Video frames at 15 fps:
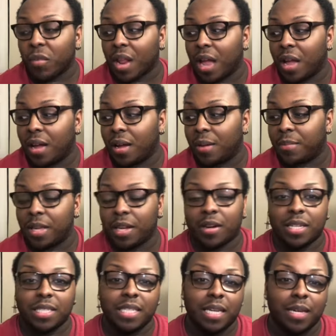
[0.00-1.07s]
You know,
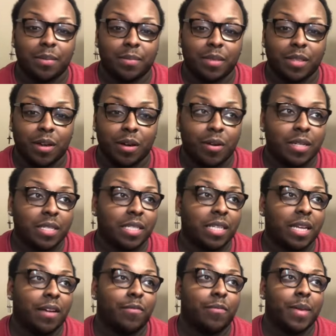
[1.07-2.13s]
I see him throwing
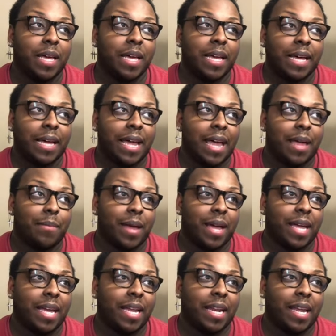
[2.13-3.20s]
stuff. Mia had came
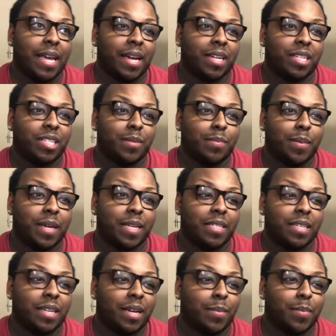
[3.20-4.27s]
back in there. She
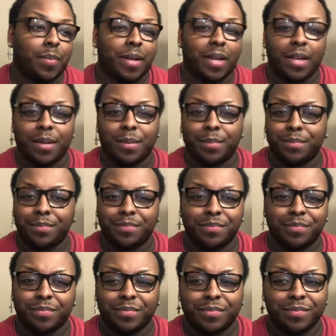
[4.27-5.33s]
picked up
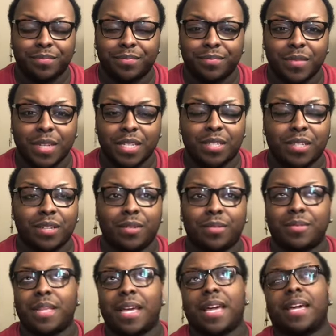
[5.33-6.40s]
this little
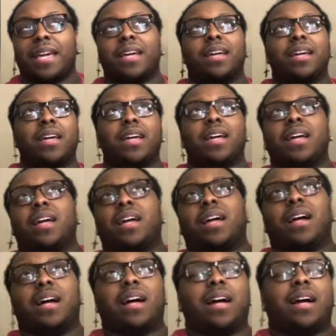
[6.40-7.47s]
thing,
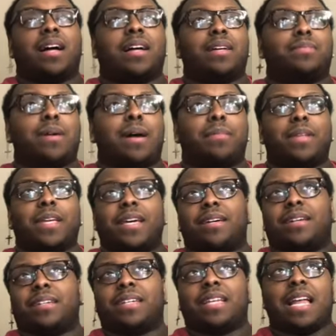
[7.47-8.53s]
probably
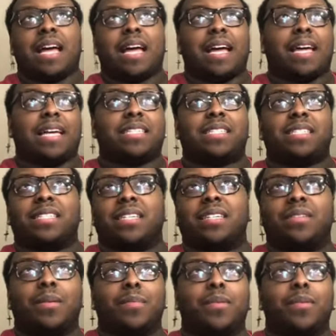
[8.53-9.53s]
a glass or